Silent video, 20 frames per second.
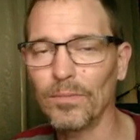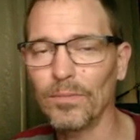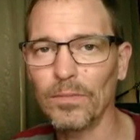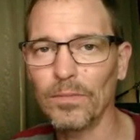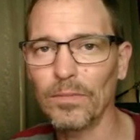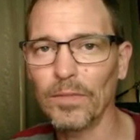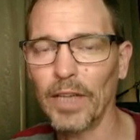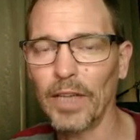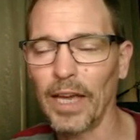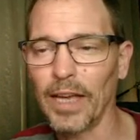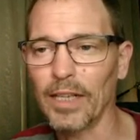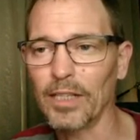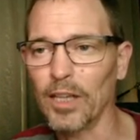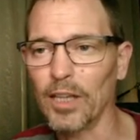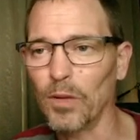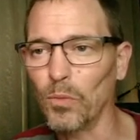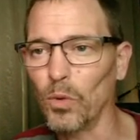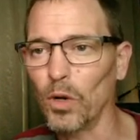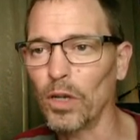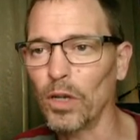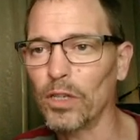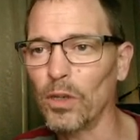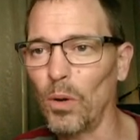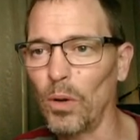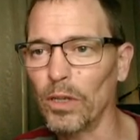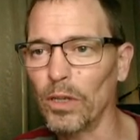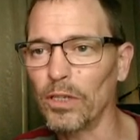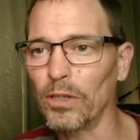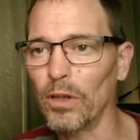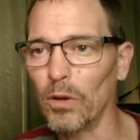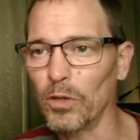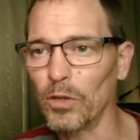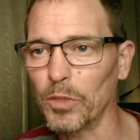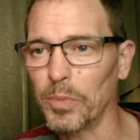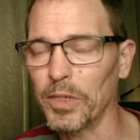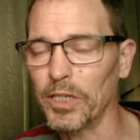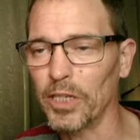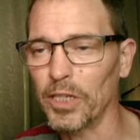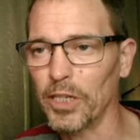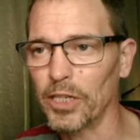kings and rooks onto those
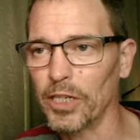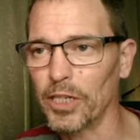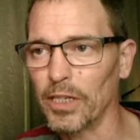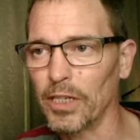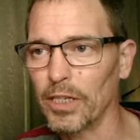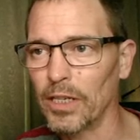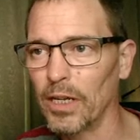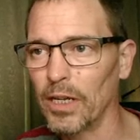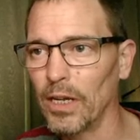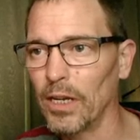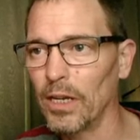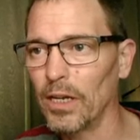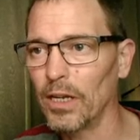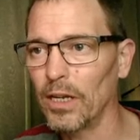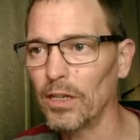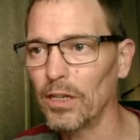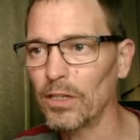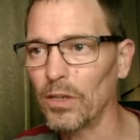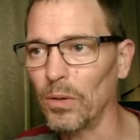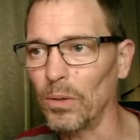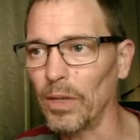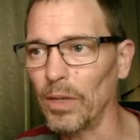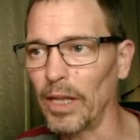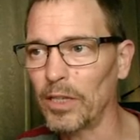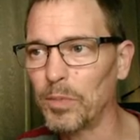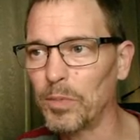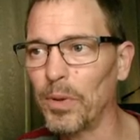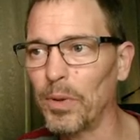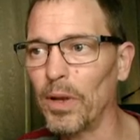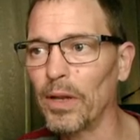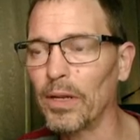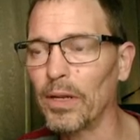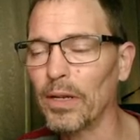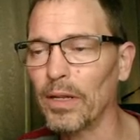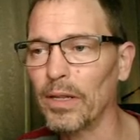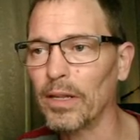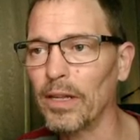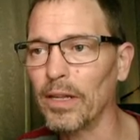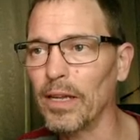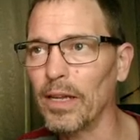positions. So let's put
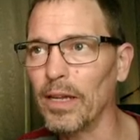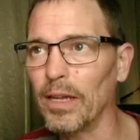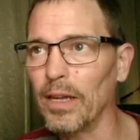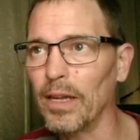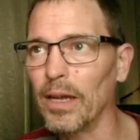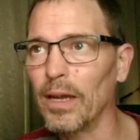the,